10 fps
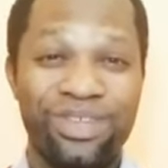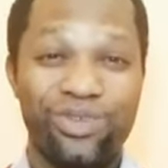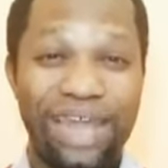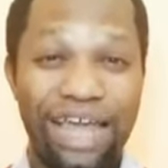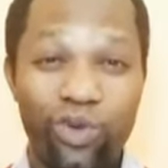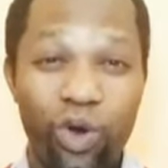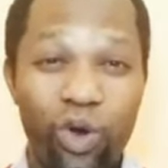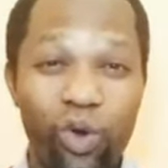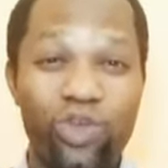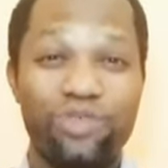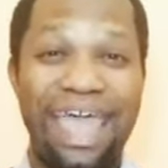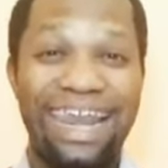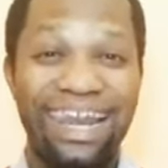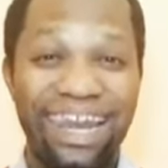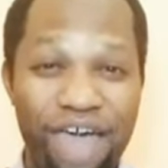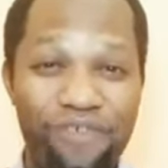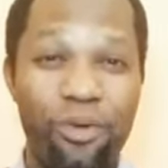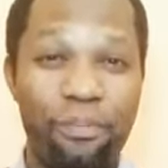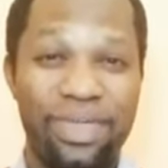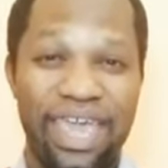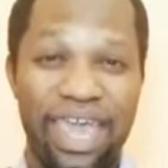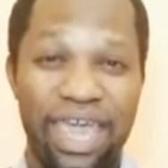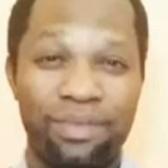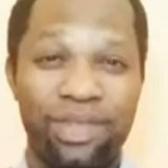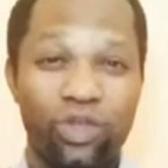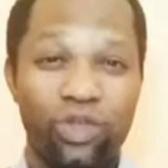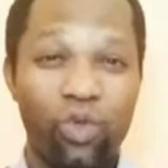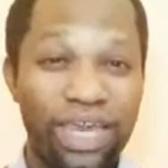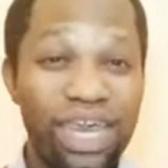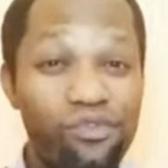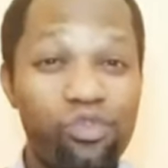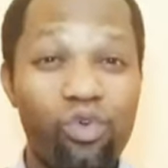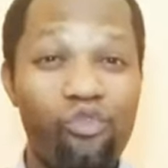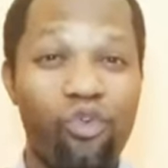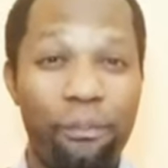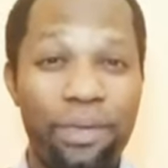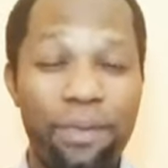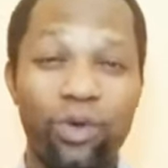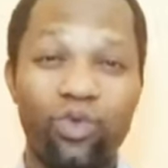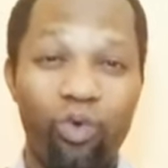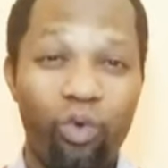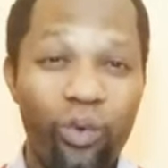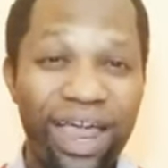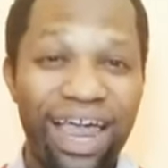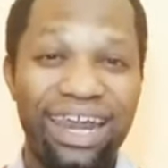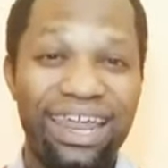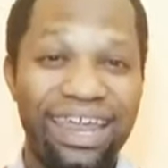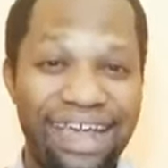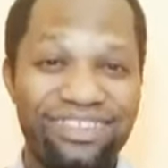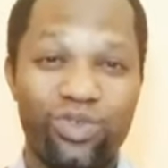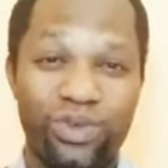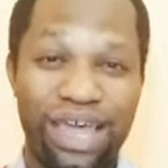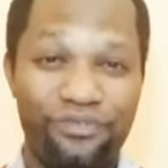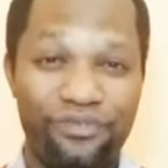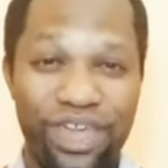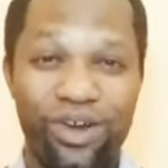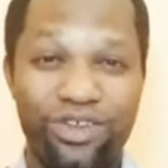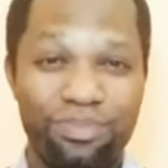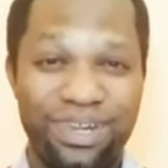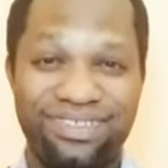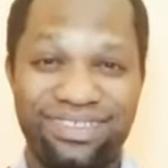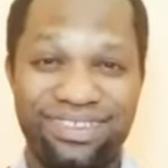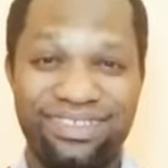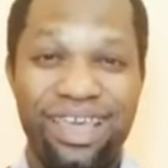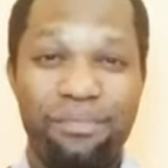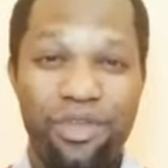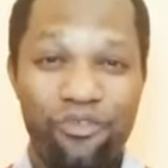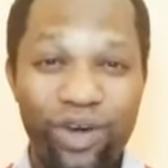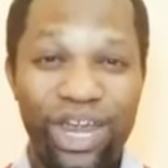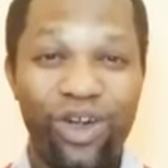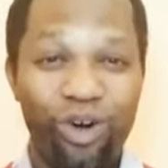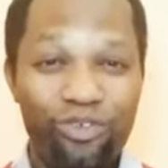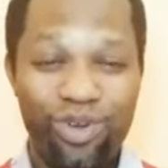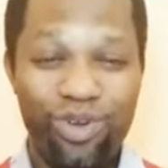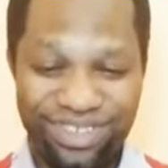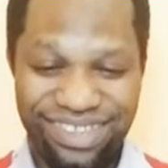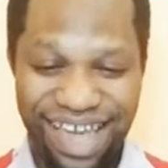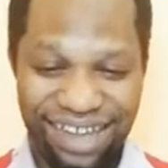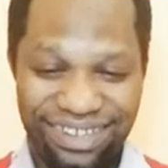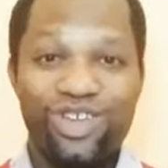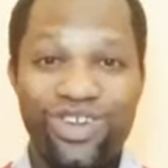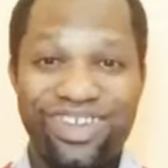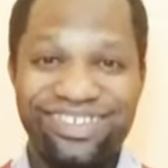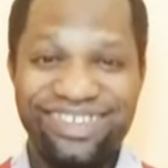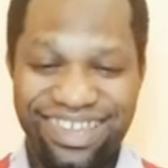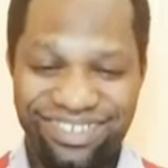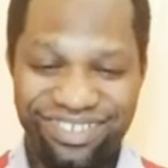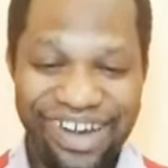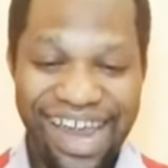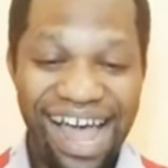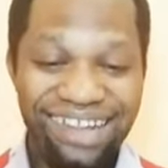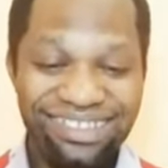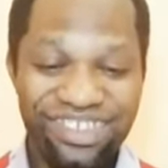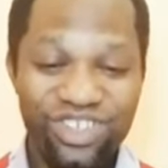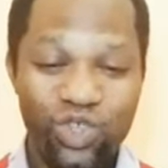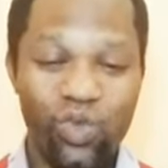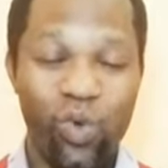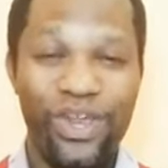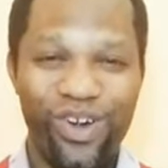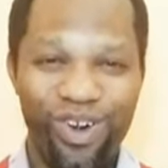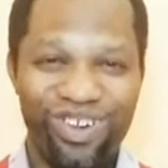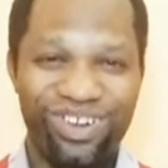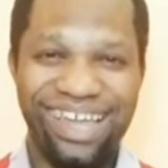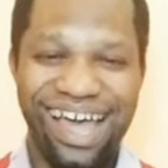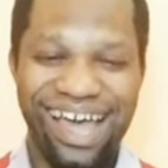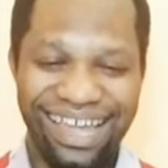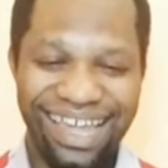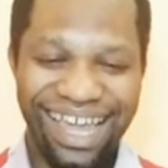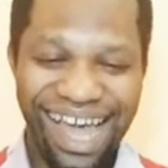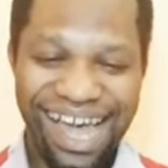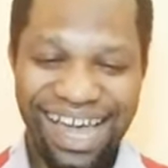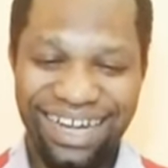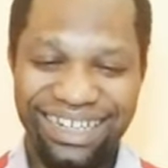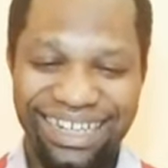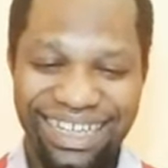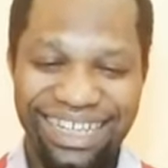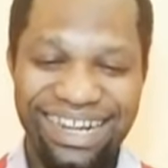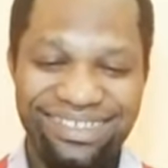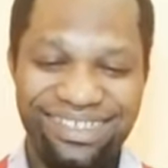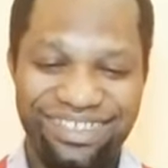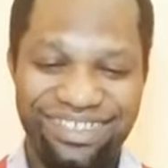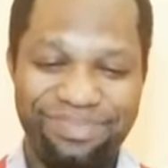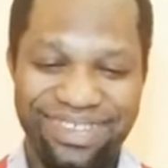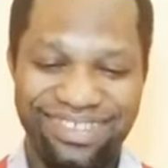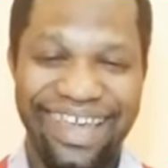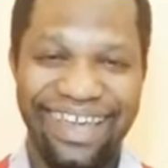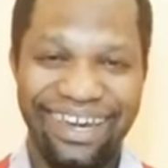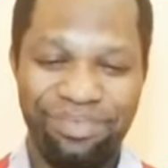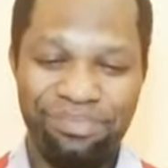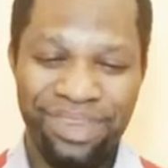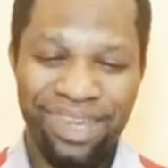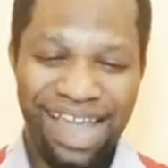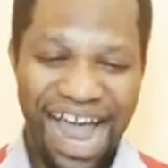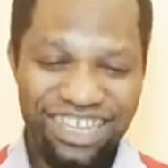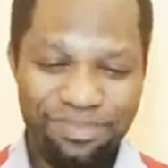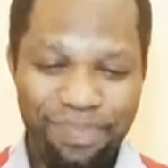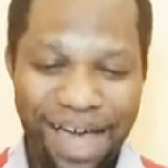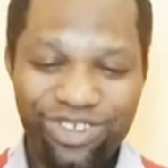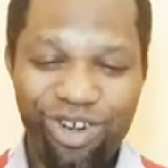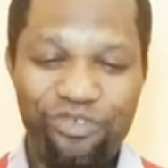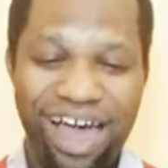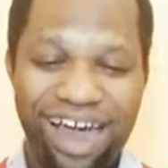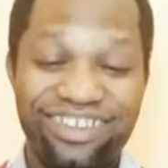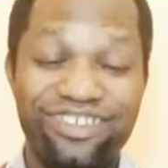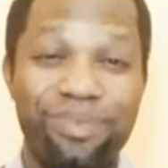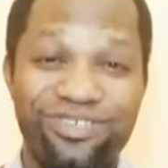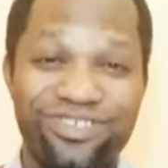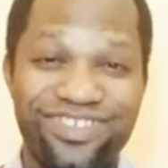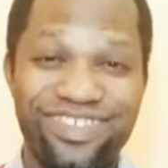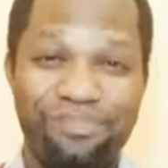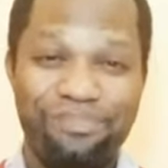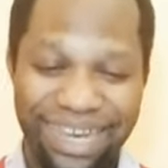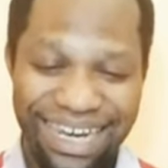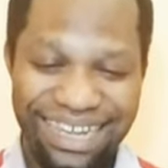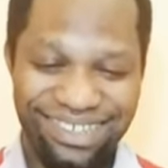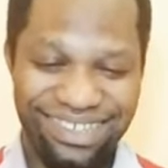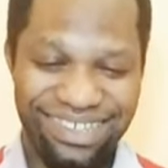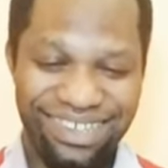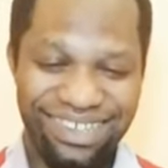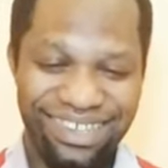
so they have to close by 11 p.m. to give room for people to quickly get to their various places before the curfew will start. So it says, reacting to the order, Khan, in its statement, said, as part of our responsibility